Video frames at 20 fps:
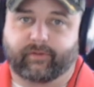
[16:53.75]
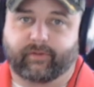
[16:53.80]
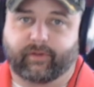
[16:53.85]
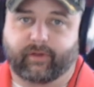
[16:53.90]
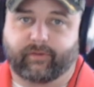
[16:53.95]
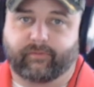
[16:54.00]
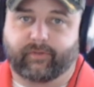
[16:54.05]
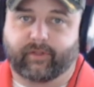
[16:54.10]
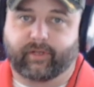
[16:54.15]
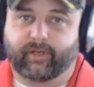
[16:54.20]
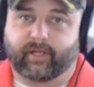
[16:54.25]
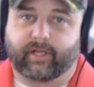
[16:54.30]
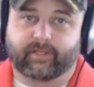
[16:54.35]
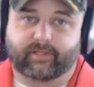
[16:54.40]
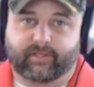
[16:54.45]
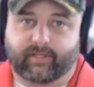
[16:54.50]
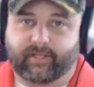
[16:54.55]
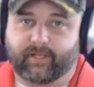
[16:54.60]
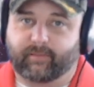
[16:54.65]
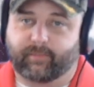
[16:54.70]
of the
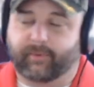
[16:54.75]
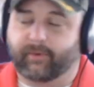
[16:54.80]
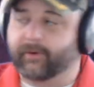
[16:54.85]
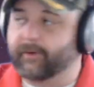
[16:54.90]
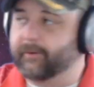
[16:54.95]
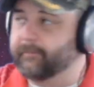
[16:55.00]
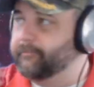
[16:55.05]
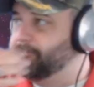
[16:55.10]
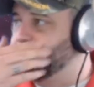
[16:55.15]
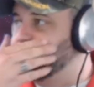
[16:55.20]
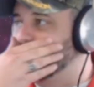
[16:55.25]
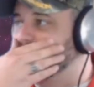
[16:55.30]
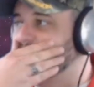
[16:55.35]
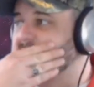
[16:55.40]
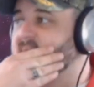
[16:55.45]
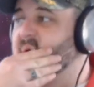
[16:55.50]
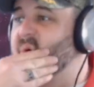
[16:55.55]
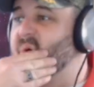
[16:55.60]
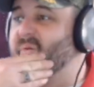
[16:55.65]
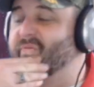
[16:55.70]
Knights Templar.
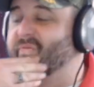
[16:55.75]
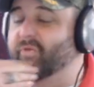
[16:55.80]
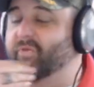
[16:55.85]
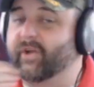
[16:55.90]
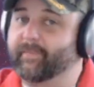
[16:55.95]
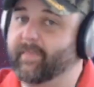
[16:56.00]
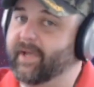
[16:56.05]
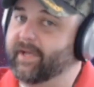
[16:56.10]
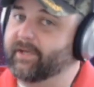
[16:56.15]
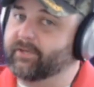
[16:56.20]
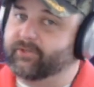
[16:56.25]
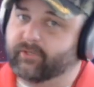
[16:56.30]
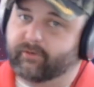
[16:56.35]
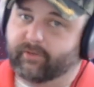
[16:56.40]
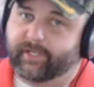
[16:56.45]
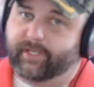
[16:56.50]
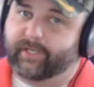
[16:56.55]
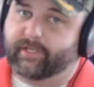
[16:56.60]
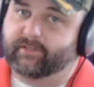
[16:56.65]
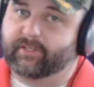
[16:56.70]
Well,
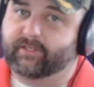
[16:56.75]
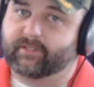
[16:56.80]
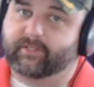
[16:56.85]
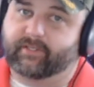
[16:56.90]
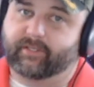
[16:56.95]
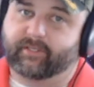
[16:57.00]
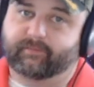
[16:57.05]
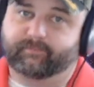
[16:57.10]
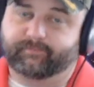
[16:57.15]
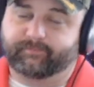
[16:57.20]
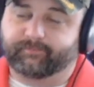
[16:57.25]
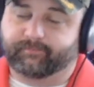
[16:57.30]
Freemasonry existed,